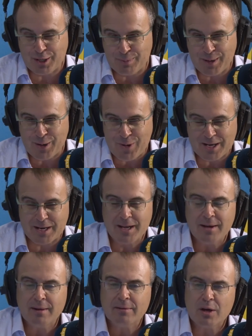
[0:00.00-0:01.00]
that had been written.
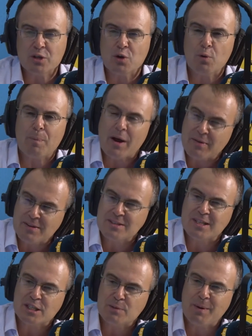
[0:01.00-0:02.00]
That's all part of
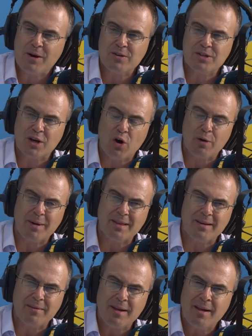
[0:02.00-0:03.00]
this experience economy.
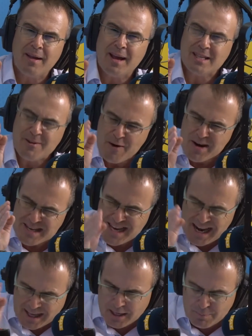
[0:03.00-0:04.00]
It's a very
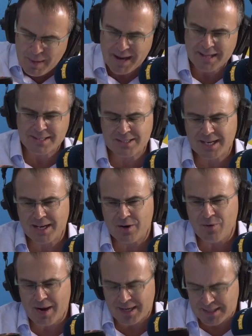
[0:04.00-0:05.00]
delicate balance to get
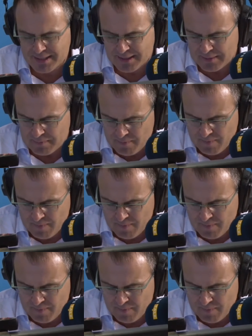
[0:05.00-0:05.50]
it right, isn't it?